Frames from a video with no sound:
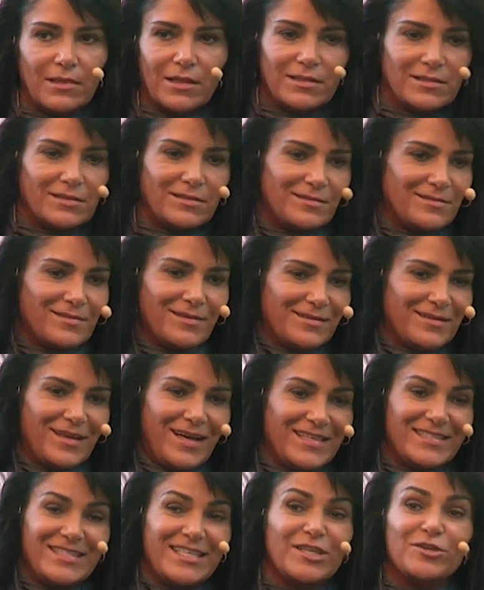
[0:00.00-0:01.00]
I
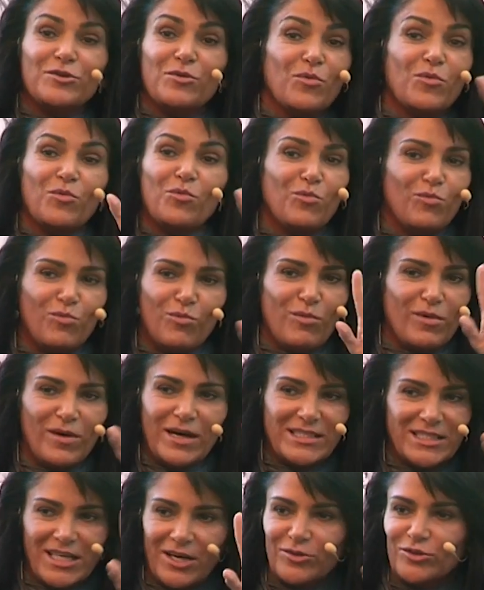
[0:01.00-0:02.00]
said,
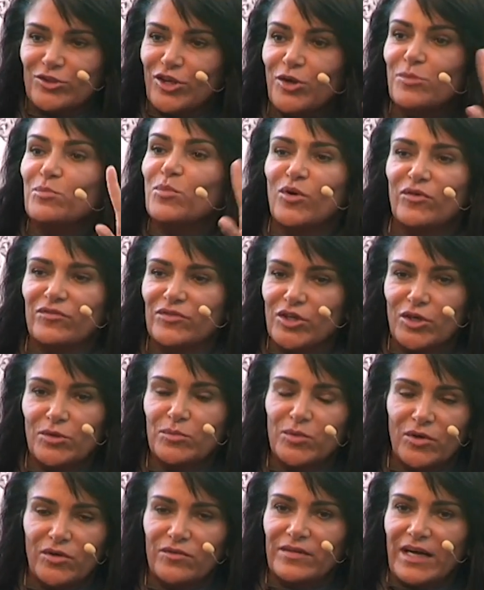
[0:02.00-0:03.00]
"Watch out, don't move, don't
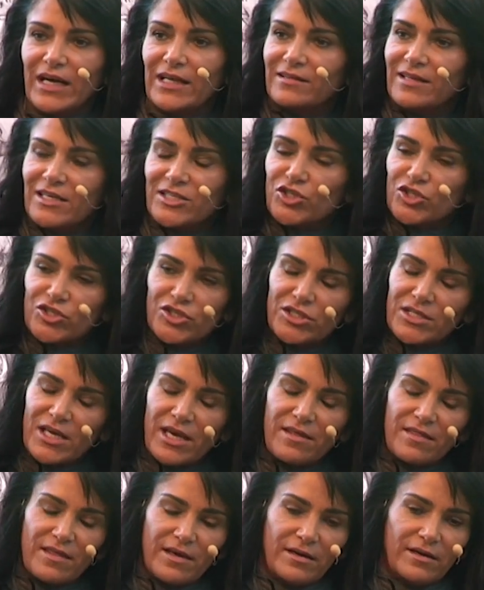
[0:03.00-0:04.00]
move." And they just
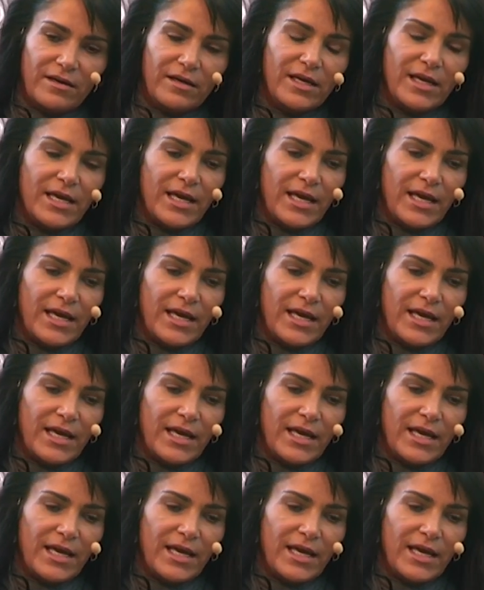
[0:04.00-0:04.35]
stayed there.